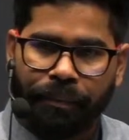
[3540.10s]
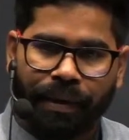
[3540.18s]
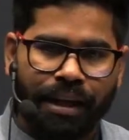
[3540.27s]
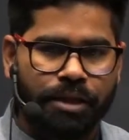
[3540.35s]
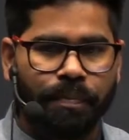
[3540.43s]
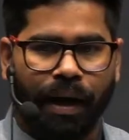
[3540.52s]

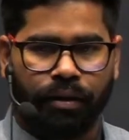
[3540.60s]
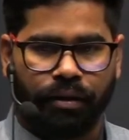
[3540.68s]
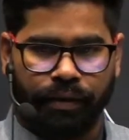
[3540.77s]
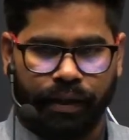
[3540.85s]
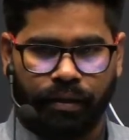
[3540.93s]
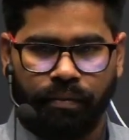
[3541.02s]
as part
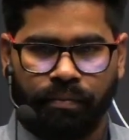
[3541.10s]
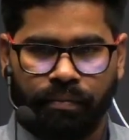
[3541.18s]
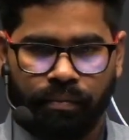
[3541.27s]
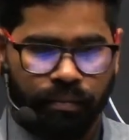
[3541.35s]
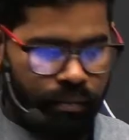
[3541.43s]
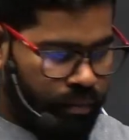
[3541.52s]
of it.
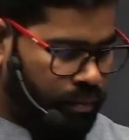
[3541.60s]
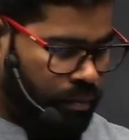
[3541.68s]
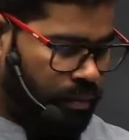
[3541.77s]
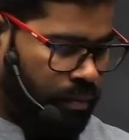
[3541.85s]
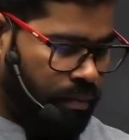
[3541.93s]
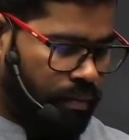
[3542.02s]

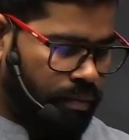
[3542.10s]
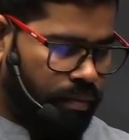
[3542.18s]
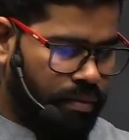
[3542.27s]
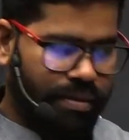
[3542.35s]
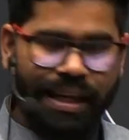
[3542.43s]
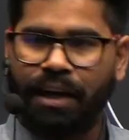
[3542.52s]

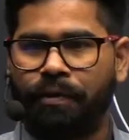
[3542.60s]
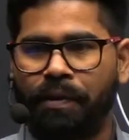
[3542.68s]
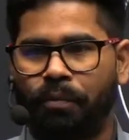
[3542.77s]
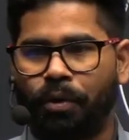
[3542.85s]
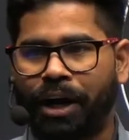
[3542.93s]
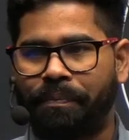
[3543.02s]

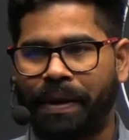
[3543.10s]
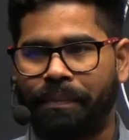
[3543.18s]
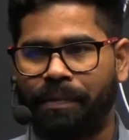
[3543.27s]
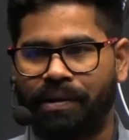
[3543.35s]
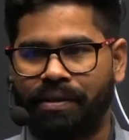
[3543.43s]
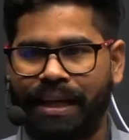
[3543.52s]
Self-employed
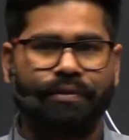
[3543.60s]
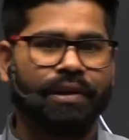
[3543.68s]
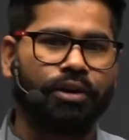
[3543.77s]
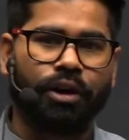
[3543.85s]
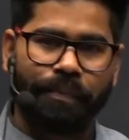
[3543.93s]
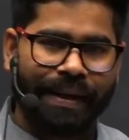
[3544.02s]
people, they will
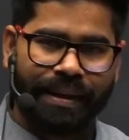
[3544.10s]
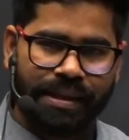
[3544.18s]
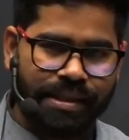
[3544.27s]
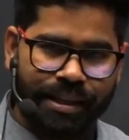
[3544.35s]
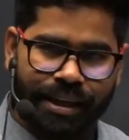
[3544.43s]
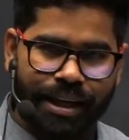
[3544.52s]
not be
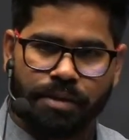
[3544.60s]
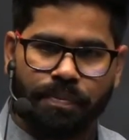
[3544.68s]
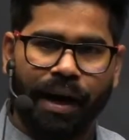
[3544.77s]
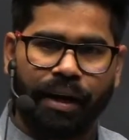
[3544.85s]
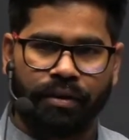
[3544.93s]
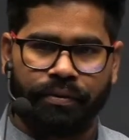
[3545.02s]
considered as
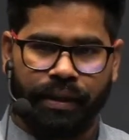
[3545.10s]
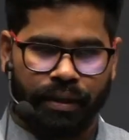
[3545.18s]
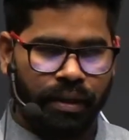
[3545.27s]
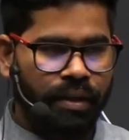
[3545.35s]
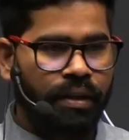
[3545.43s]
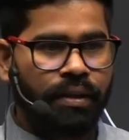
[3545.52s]
part of it.
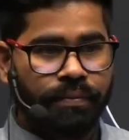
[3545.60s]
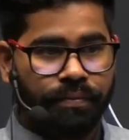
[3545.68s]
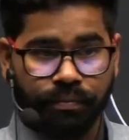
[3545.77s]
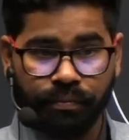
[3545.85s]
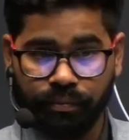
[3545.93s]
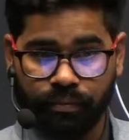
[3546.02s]

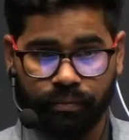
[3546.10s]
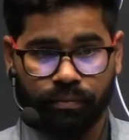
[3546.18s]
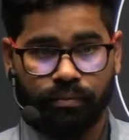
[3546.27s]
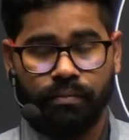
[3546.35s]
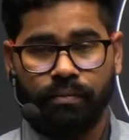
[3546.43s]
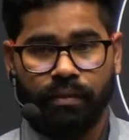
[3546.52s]

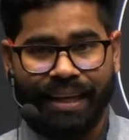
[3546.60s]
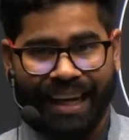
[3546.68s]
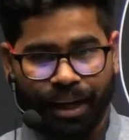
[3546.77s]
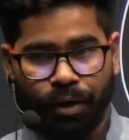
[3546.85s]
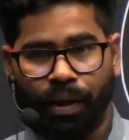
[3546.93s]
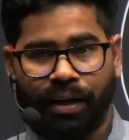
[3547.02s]

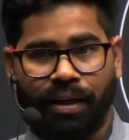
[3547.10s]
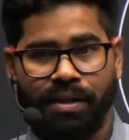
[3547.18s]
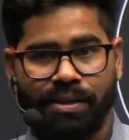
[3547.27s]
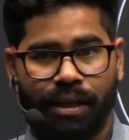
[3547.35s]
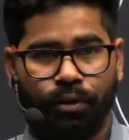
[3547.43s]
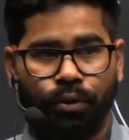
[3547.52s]
Gig workers
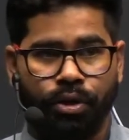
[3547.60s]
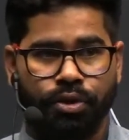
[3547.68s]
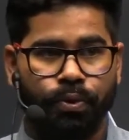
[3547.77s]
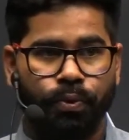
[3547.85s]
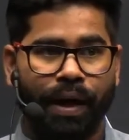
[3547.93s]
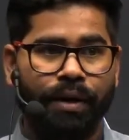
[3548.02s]
are those
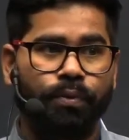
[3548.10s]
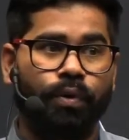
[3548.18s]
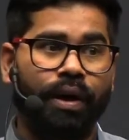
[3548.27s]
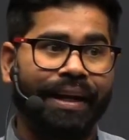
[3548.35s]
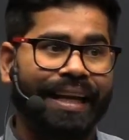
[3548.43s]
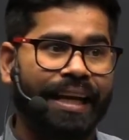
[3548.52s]
who are
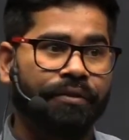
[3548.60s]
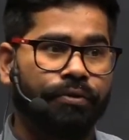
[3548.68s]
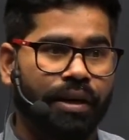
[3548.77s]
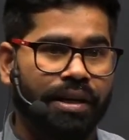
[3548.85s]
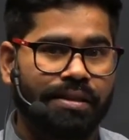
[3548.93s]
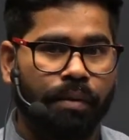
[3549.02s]
working
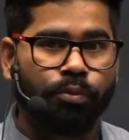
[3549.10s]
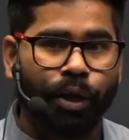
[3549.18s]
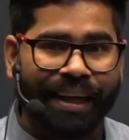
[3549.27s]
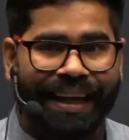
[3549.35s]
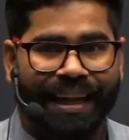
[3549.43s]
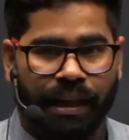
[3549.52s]
for
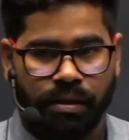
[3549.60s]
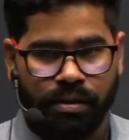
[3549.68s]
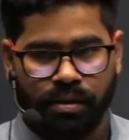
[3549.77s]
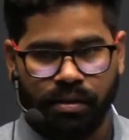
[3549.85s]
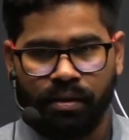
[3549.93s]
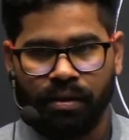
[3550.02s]
someone
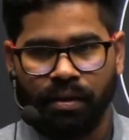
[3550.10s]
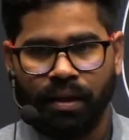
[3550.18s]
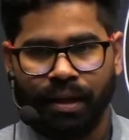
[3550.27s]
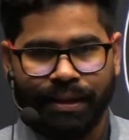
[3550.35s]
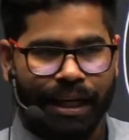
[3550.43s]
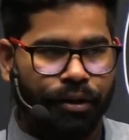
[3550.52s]
else.
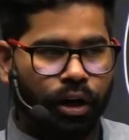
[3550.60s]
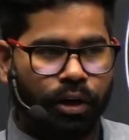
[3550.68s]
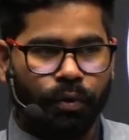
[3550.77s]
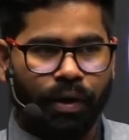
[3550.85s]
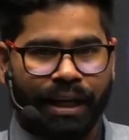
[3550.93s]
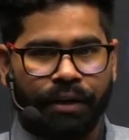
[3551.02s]
They are not
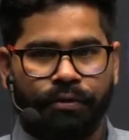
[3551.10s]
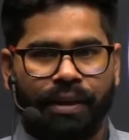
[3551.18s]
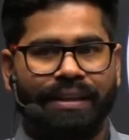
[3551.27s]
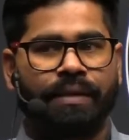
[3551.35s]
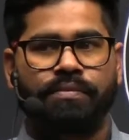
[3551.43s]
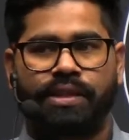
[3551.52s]
working for
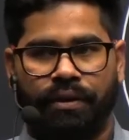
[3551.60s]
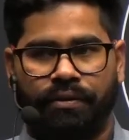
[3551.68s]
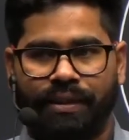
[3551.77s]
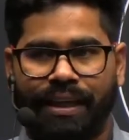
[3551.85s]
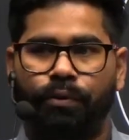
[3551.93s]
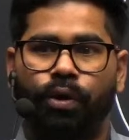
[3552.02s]
themselves.
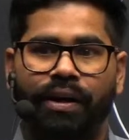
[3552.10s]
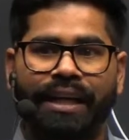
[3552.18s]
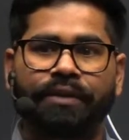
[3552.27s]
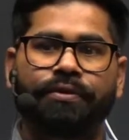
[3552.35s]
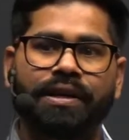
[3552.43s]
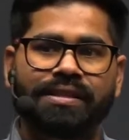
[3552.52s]
They are
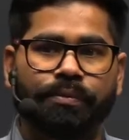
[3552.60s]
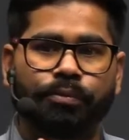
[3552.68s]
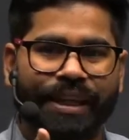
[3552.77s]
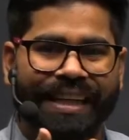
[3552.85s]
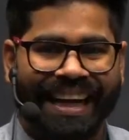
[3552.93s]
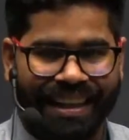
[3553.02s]
working for
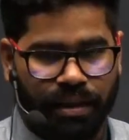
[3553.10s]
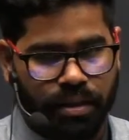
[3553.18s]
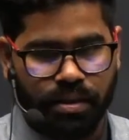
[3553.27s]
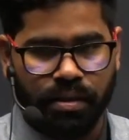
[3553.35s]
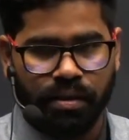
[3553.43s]
someone else.